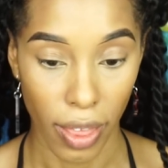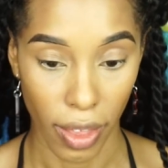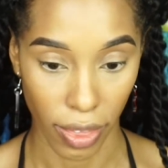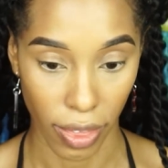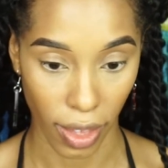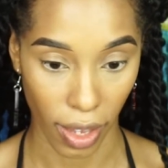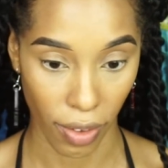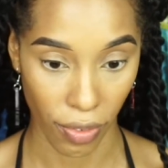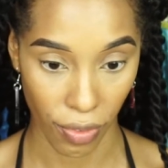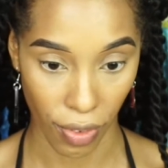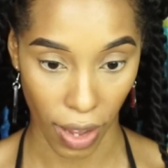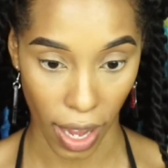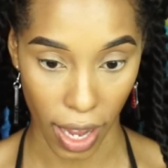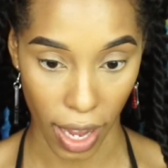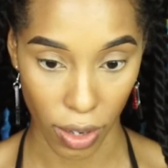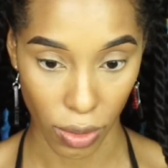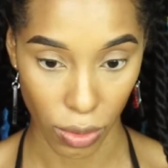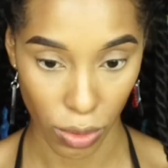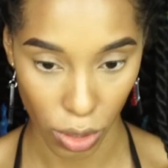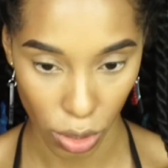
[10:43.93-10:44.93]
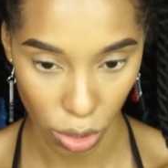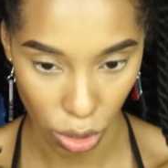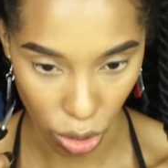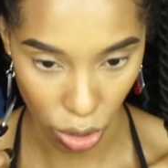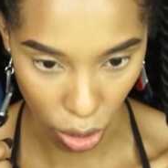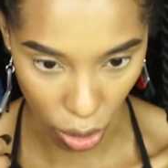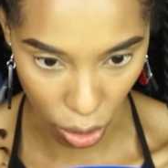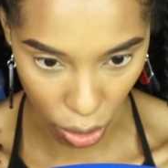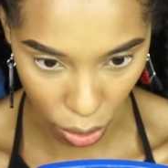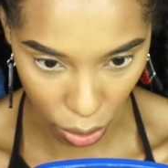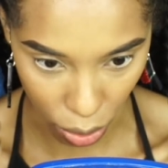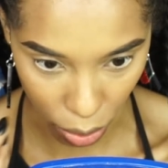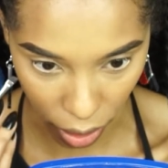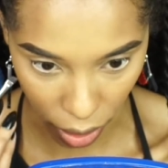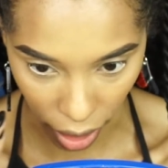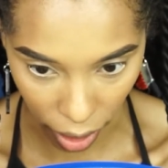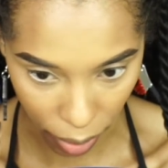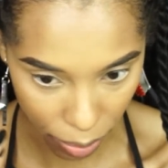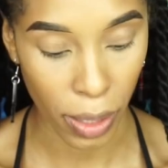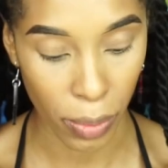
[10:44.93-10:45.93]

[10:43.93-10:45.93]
that they found. So yeah,